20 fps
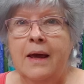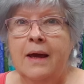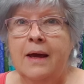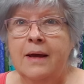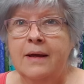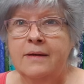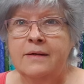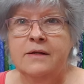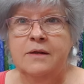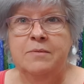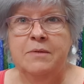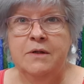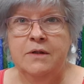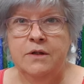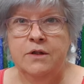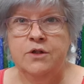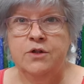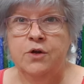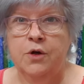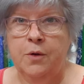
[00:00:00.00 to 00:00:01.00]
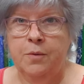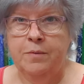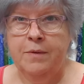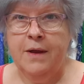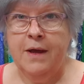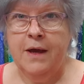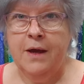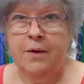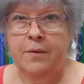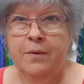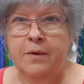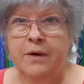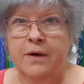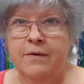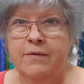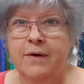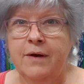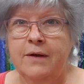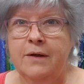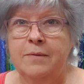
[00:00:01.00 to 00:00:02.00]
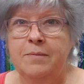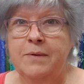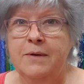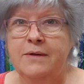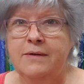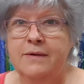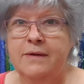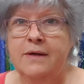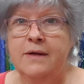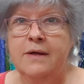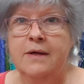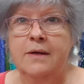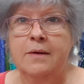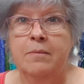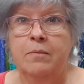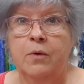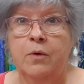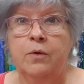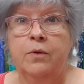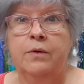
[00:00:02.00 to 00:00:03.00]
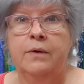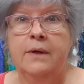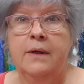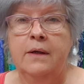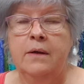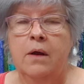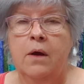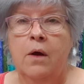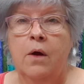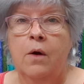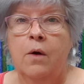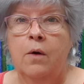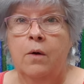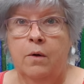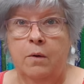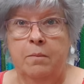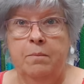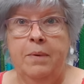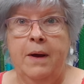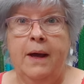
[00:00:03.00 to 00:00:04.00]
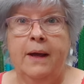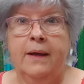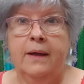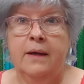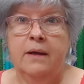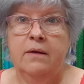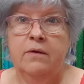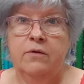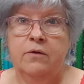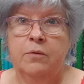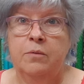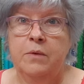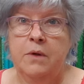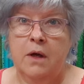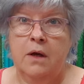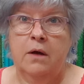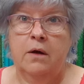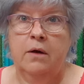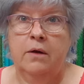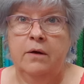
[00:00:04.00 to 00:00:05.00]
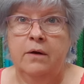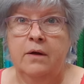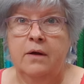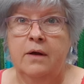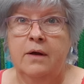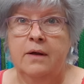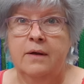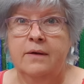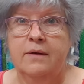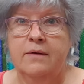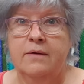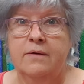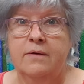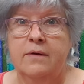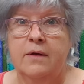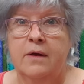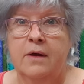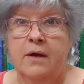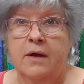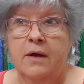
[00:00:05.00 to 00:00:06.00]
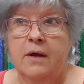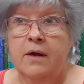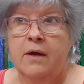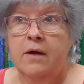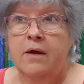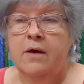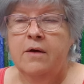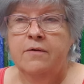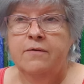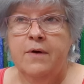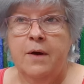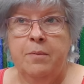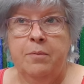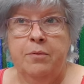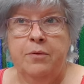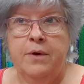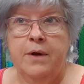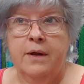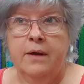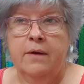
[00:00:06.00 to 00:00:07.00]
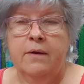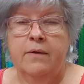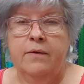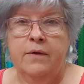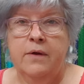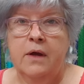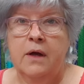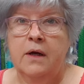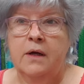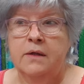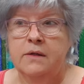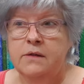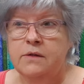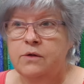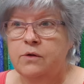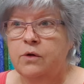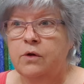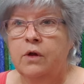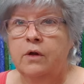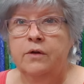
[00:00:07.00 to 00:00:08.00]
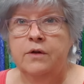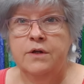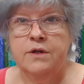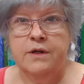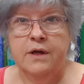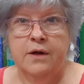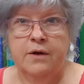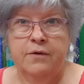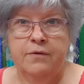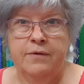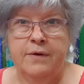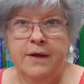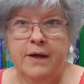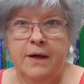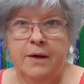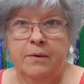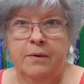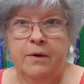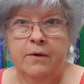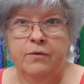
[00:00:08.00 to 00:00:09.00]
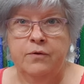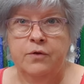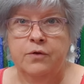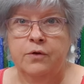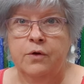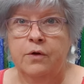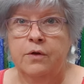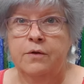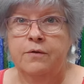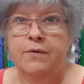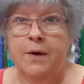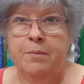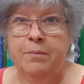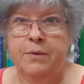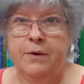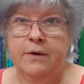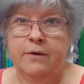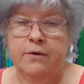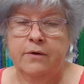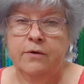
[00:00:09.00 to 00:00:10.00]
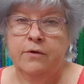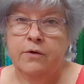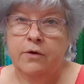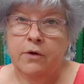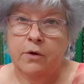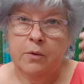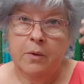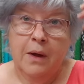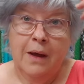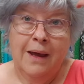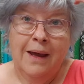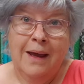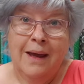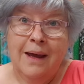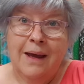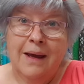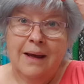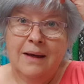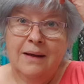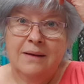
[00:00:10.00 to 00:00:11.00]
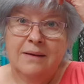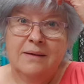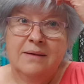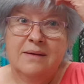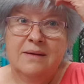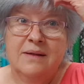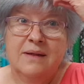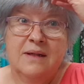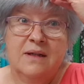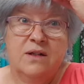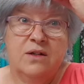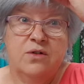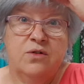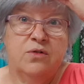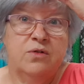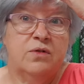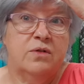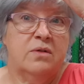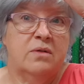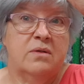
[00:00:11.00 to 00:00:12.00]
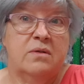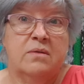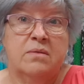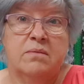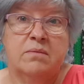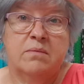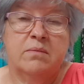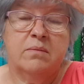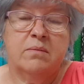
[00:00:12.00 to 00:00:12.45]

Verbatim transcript: And I'm in the shop now and I've had a busy morning unpacking some yarn and fabric. The yarn's all on the shelf now. I've just got the fabric to do and it's just